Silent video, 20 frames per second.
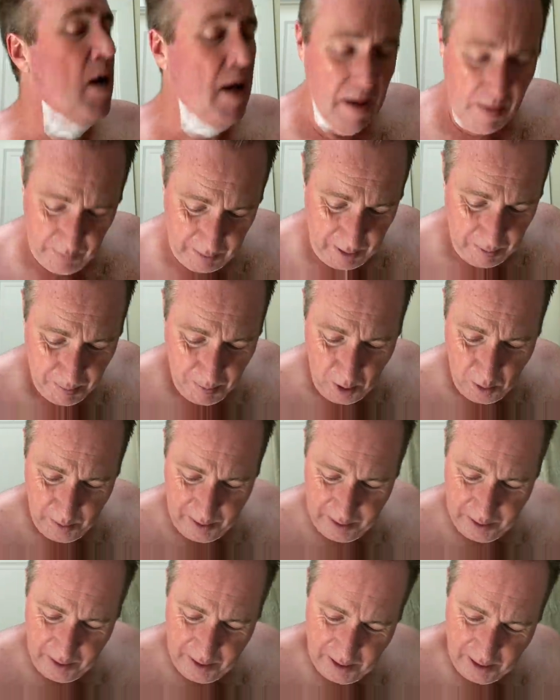When you're mowing
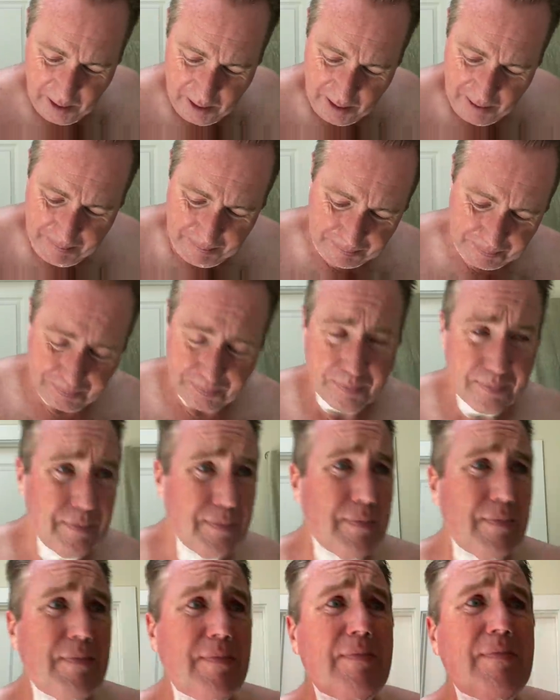your yard,
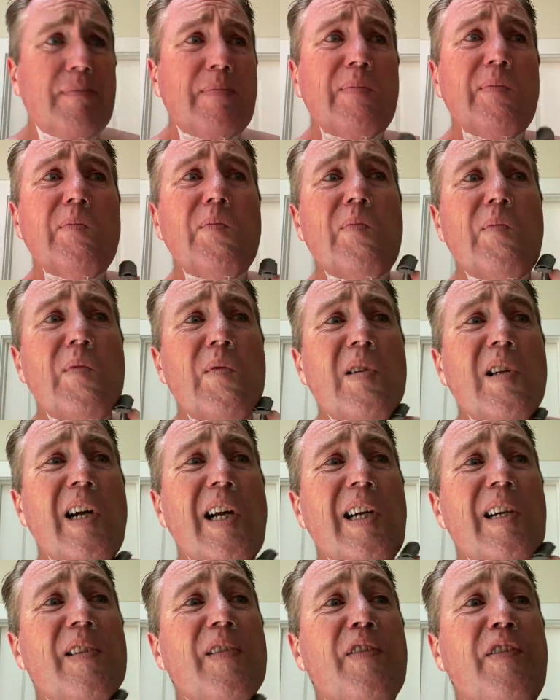
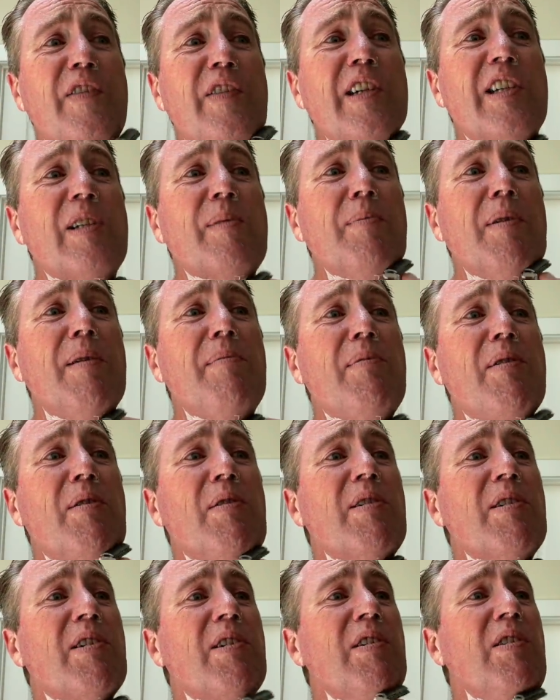I gotta fix my
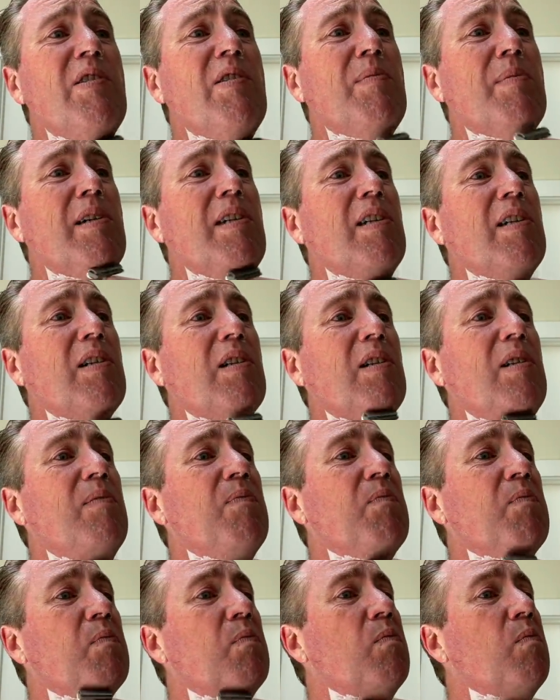mower too, my
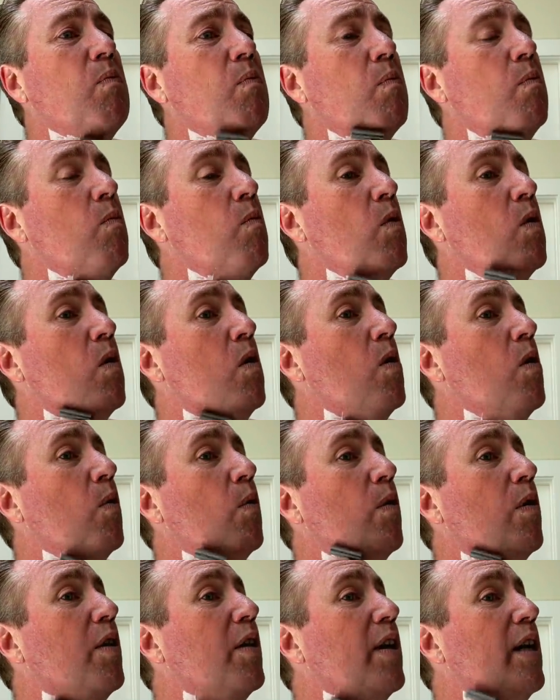little
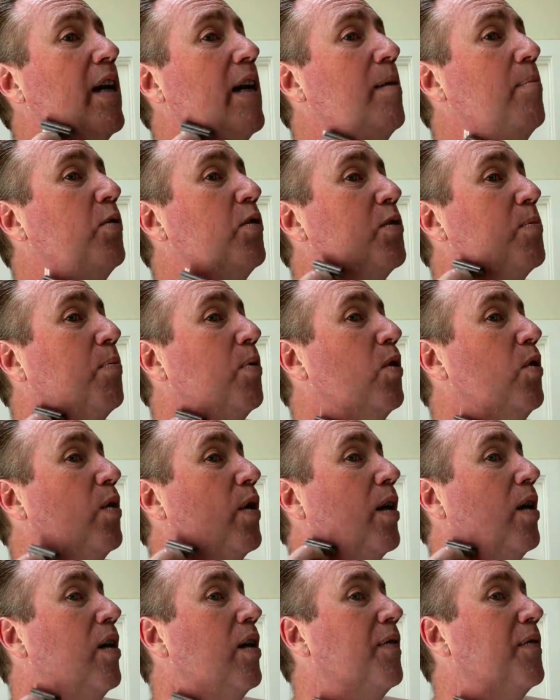one of the cables broke
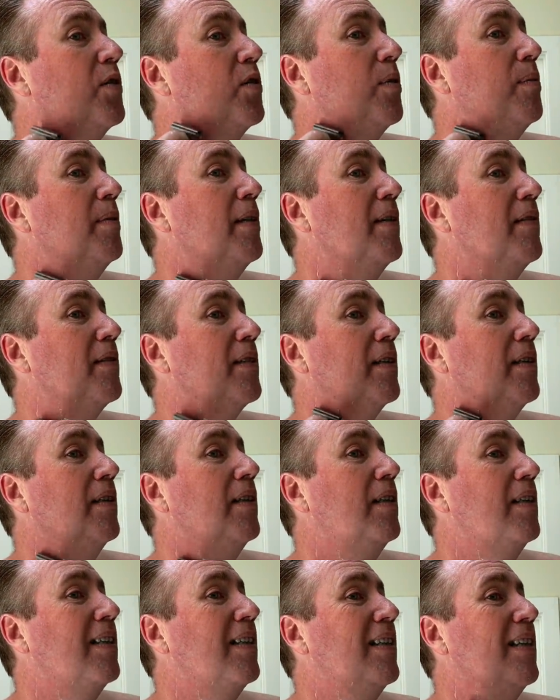off, so I'm gonna have to.
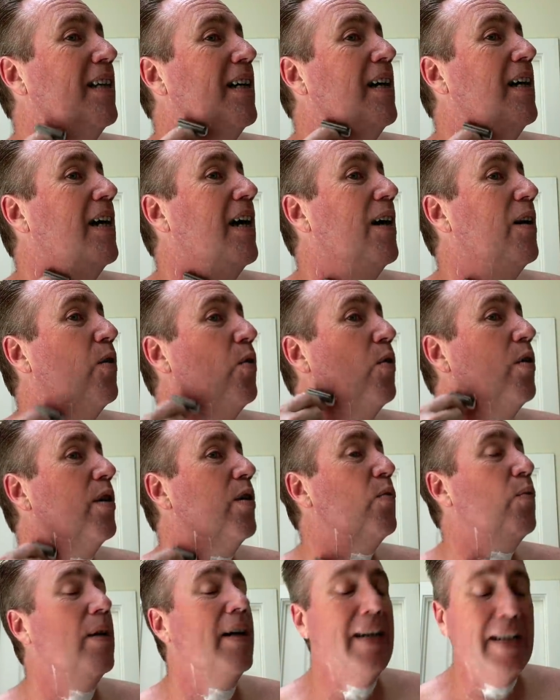I
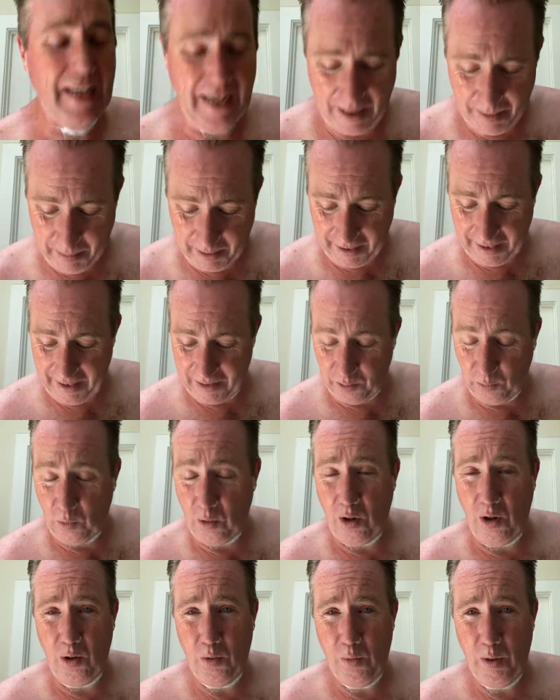ordered one and got it, but I got the
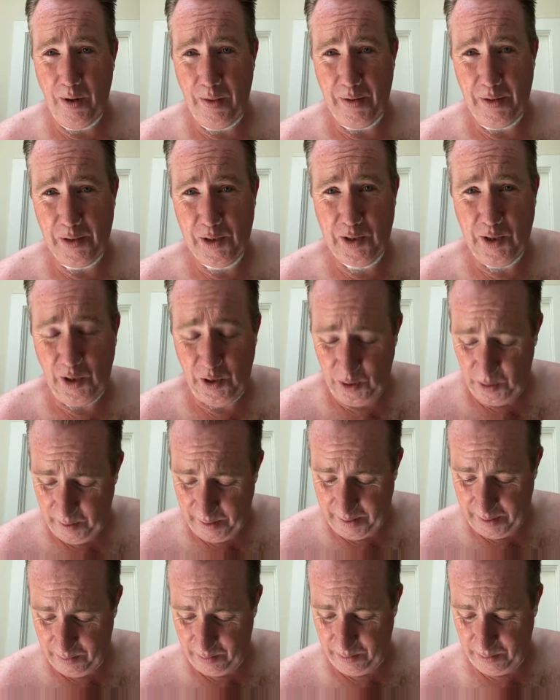wrong one. There's two, and
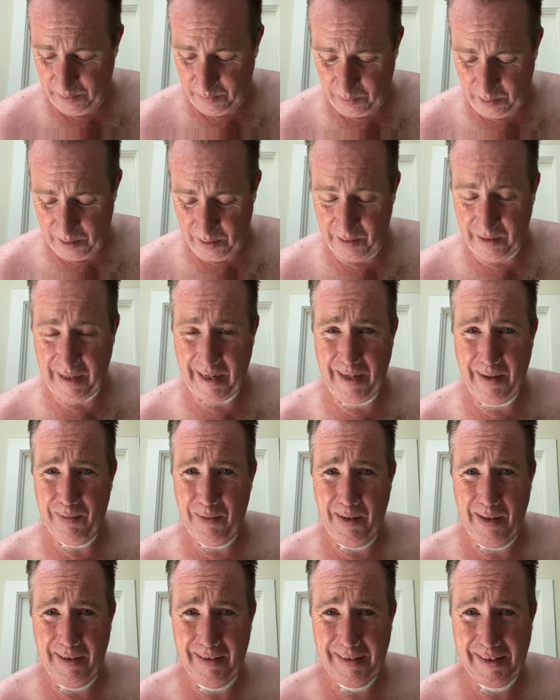I ordered the wrong dang
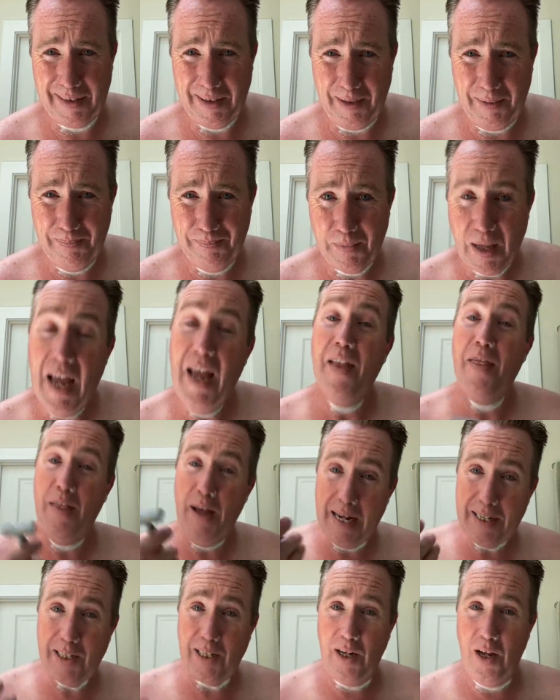one. So
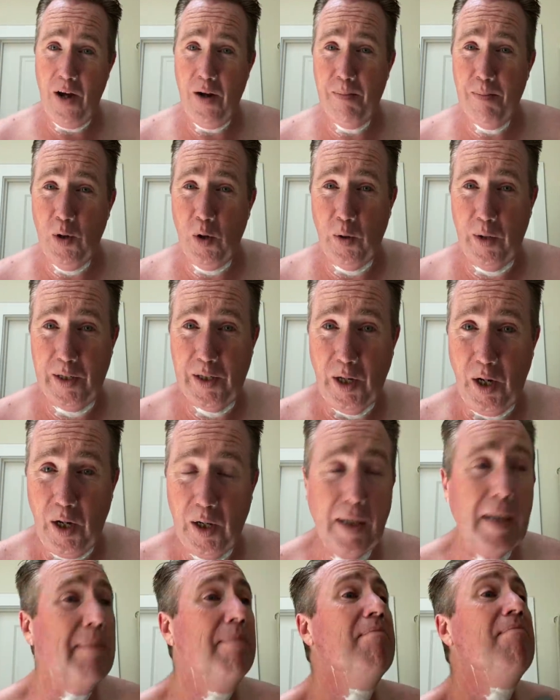that's lawnmower talk.